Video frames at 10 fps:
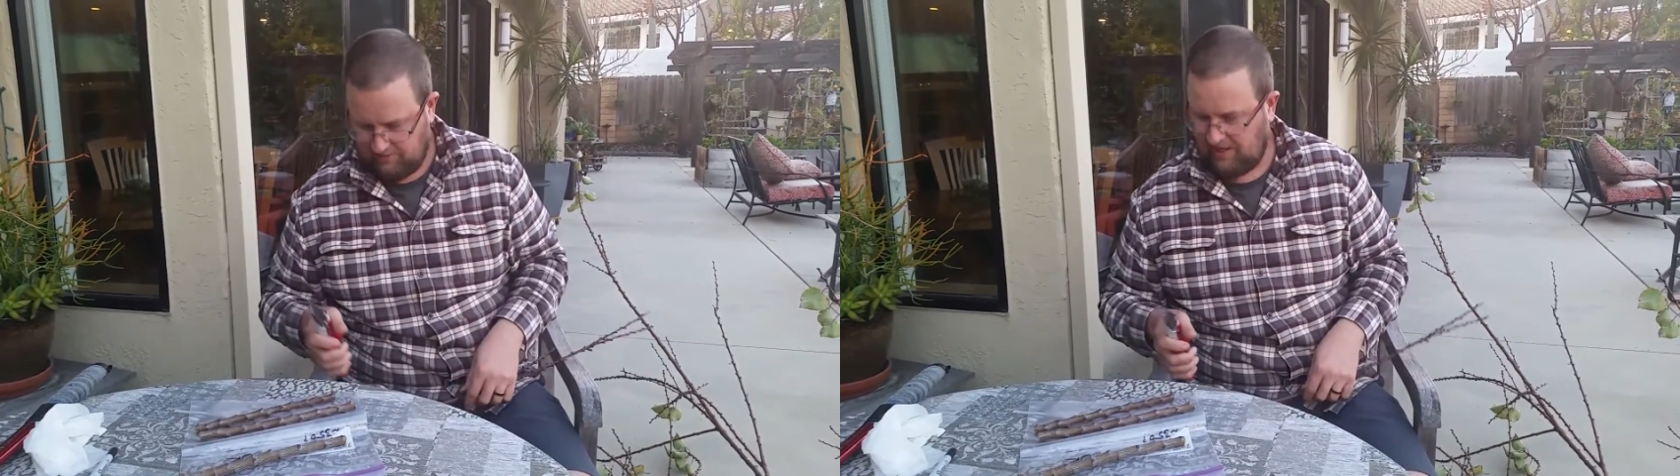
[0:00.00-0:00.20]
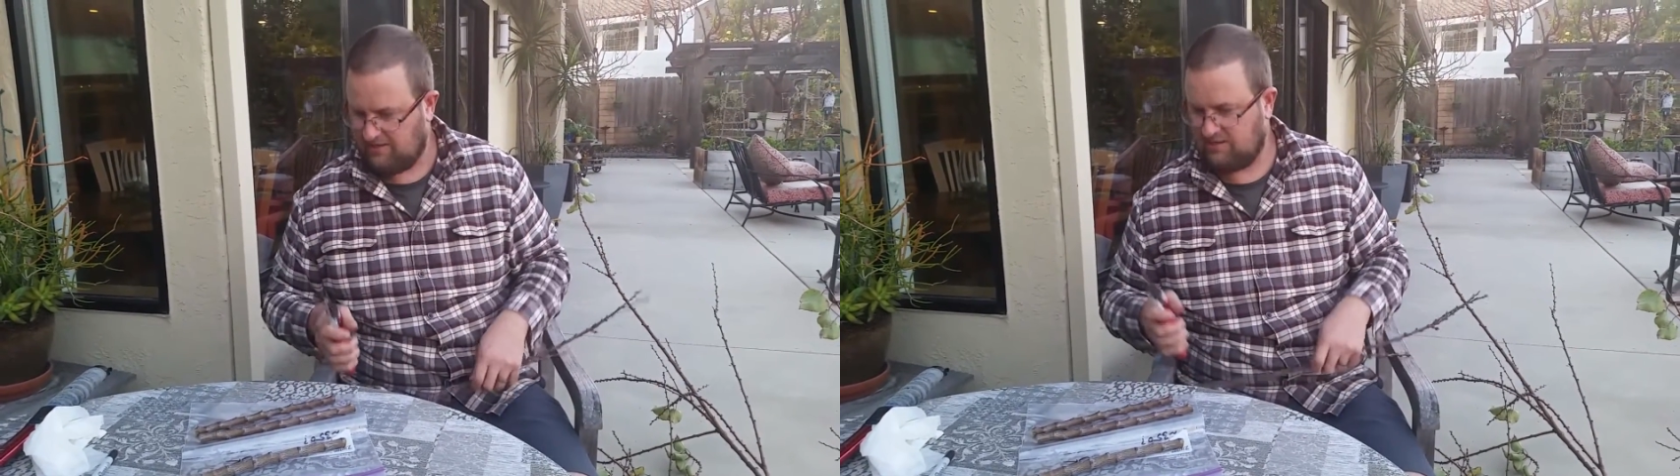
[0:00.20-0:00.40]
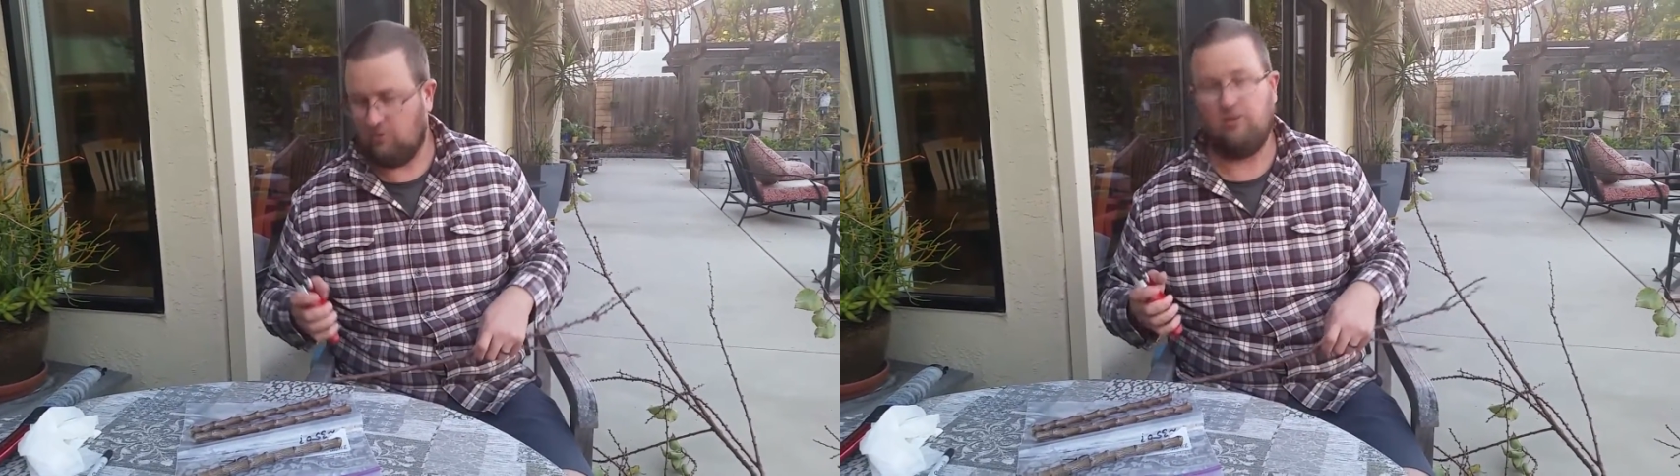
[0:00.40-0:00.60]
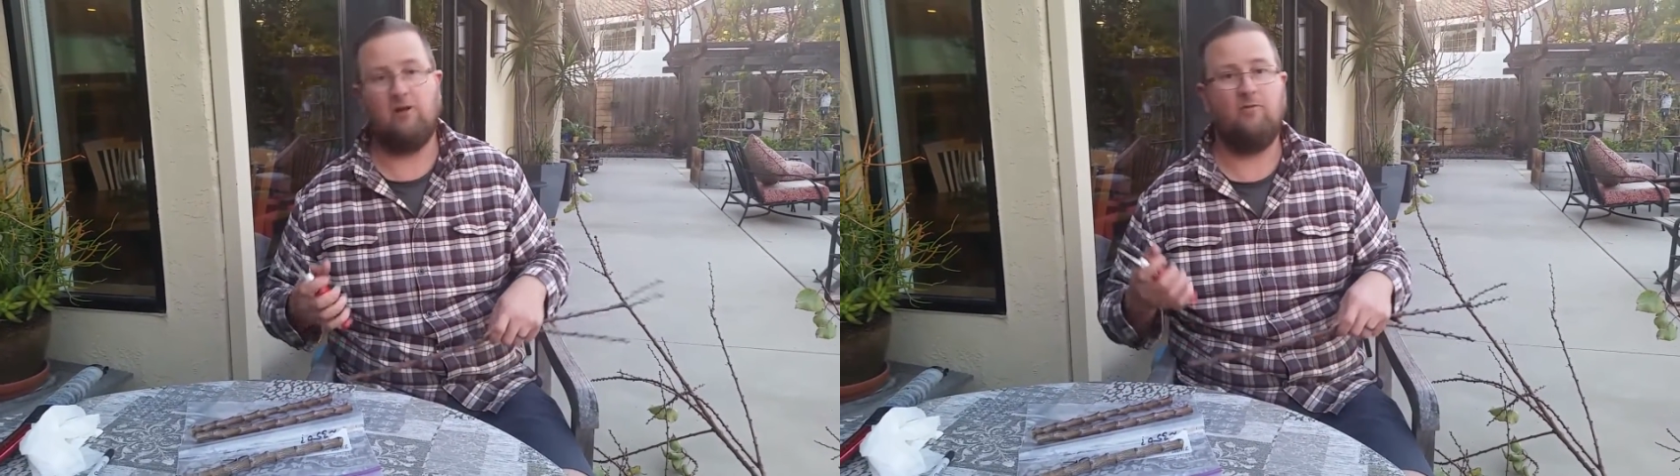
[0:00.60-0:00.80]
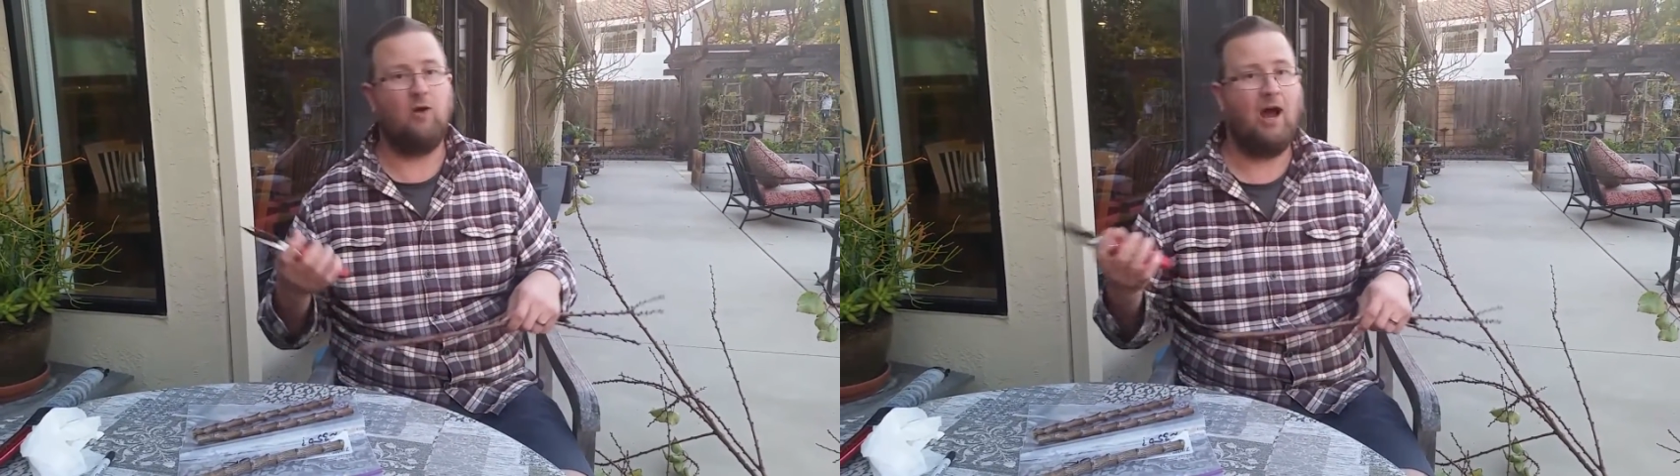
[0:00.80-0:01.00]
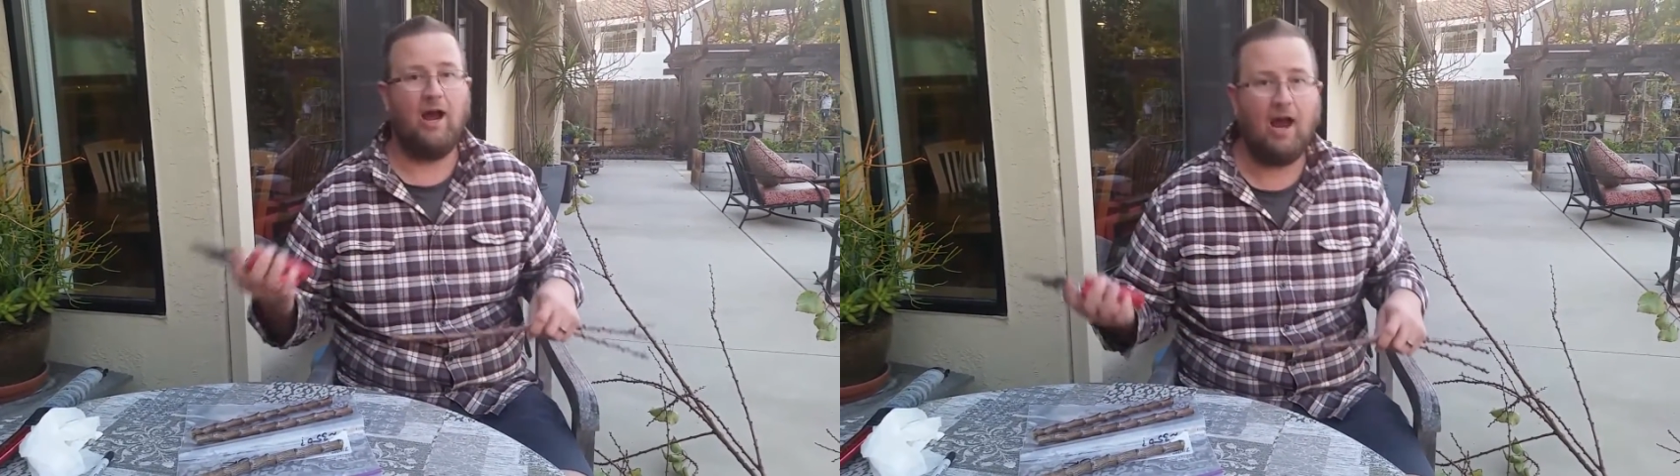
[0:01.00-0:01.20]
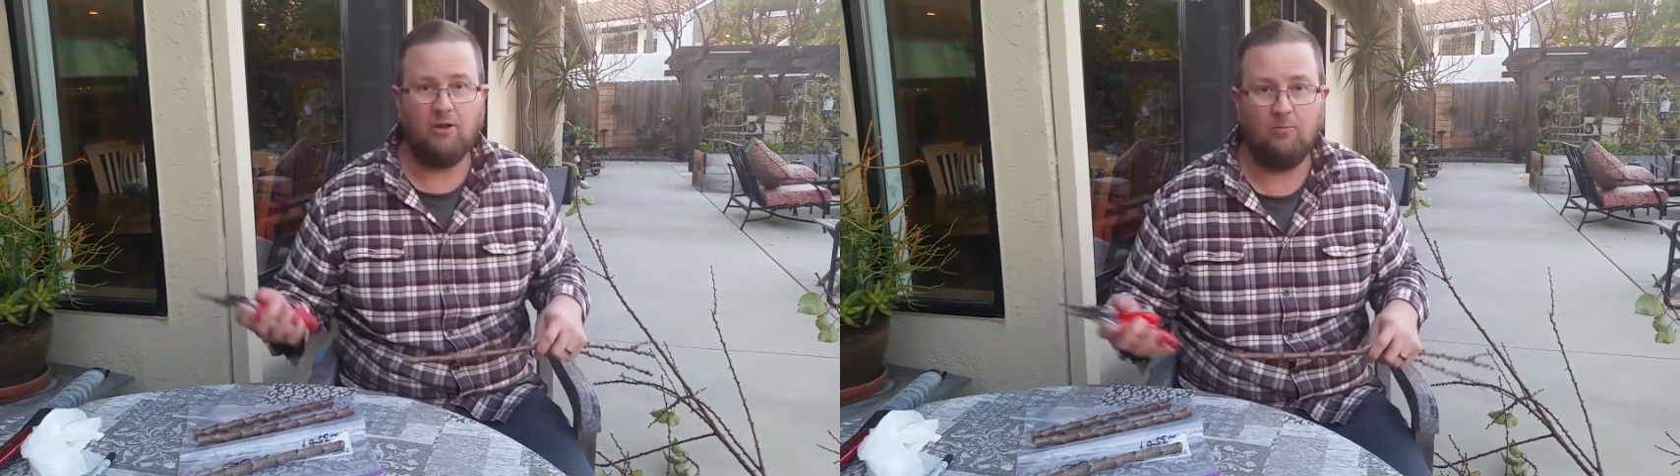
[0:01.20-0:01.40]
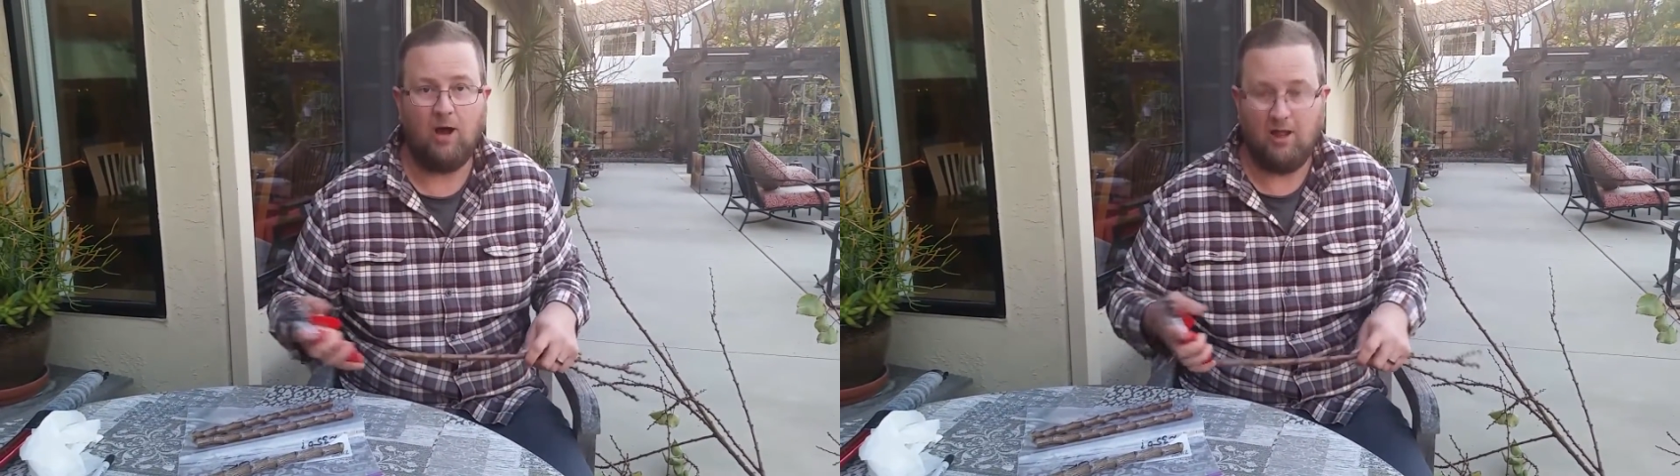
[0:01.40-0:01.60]
and so therefore I
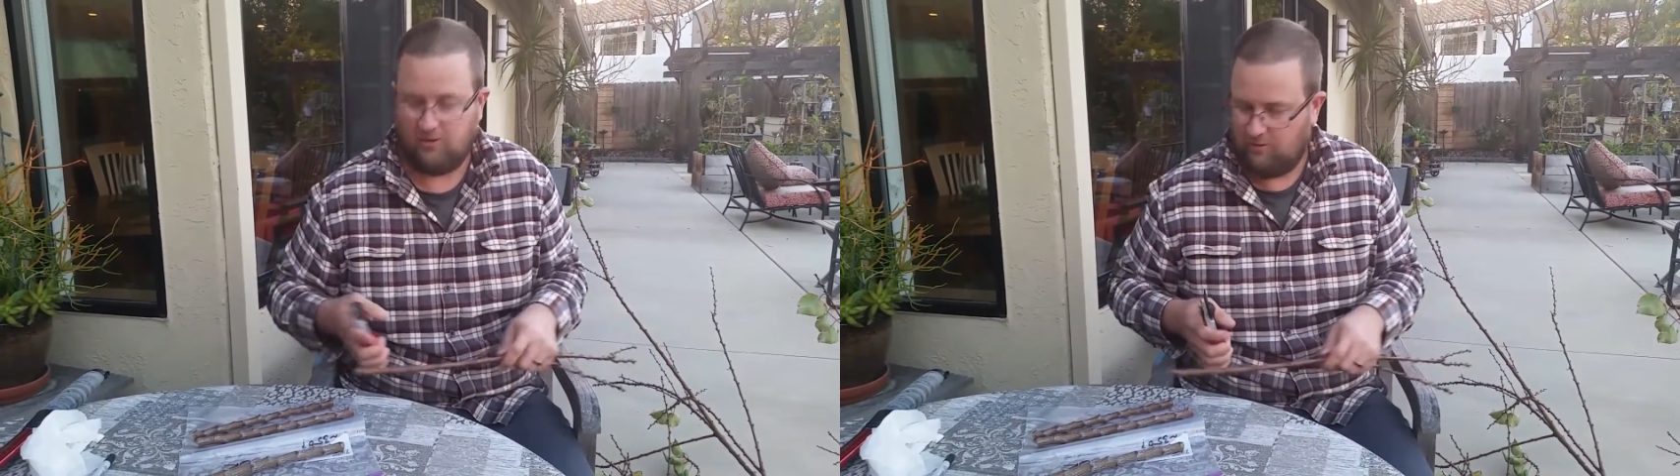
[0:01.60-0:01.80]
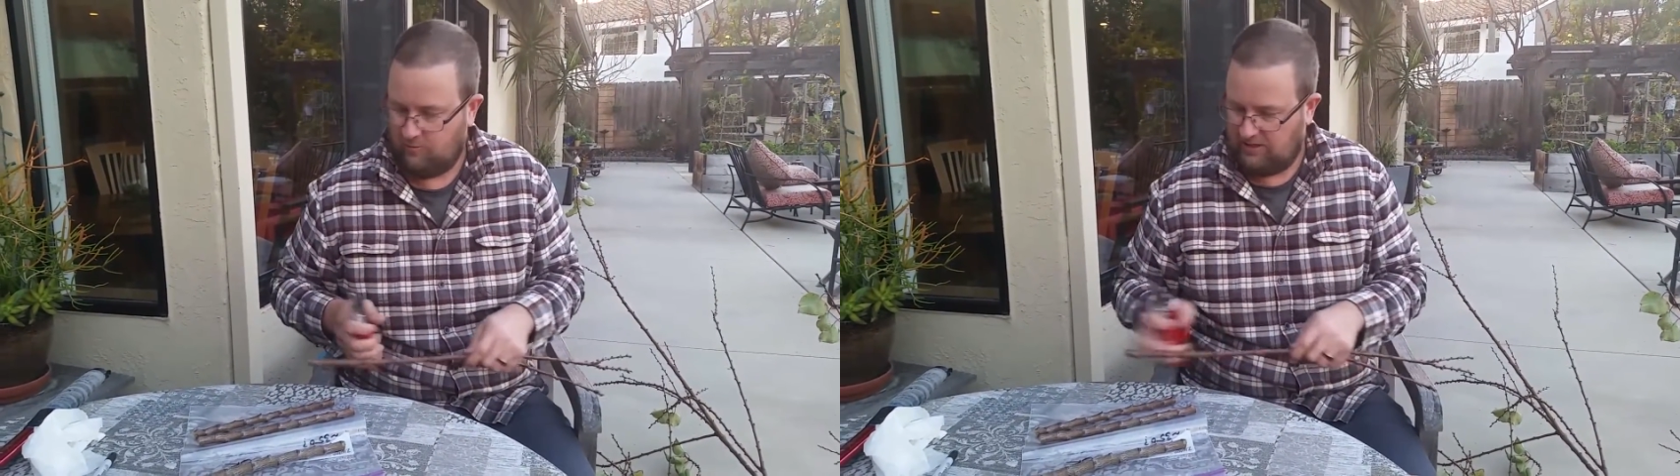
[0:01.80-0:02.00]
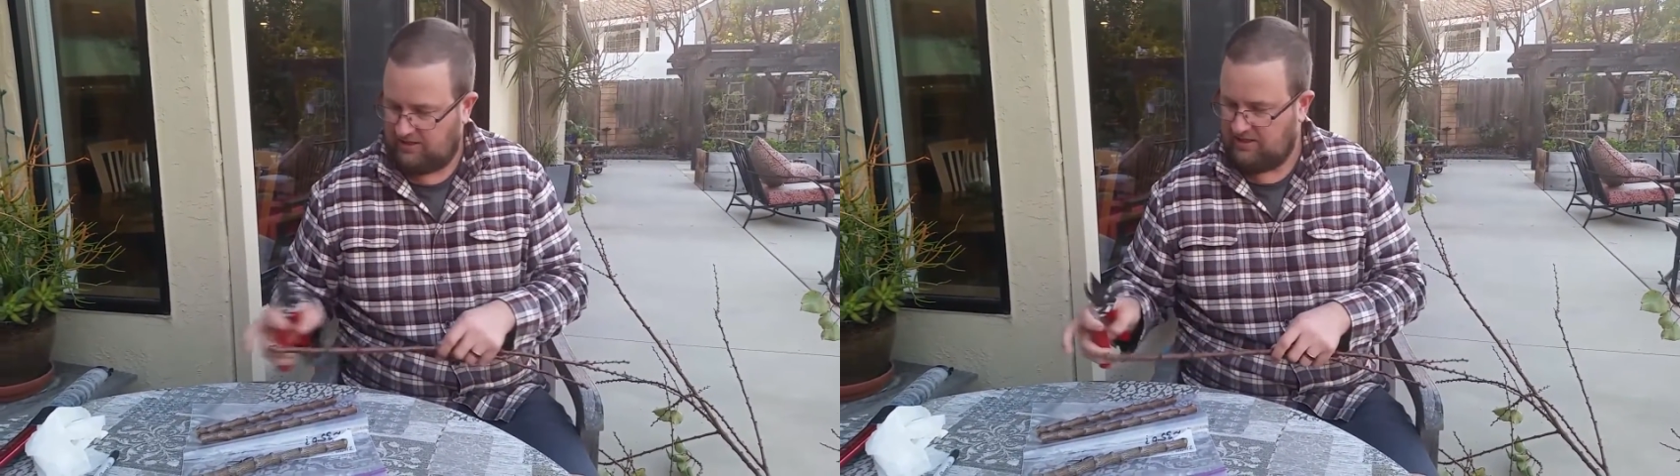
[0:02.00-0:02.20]
don't bother with